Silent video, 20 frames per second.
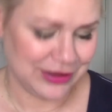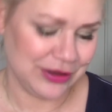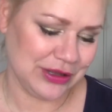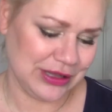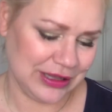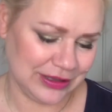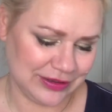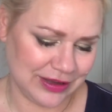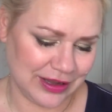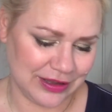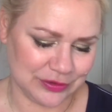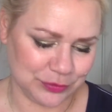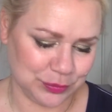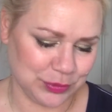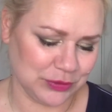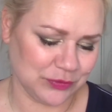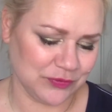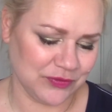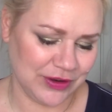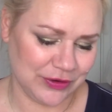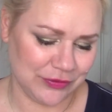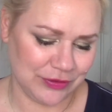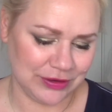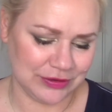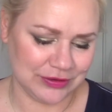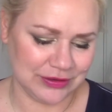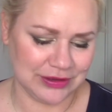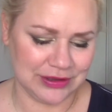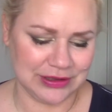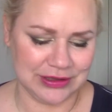it has, but very
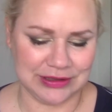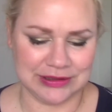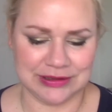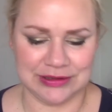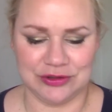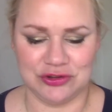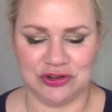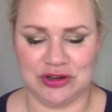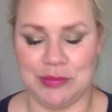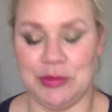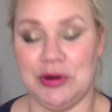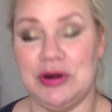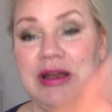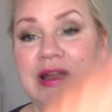little shimmer.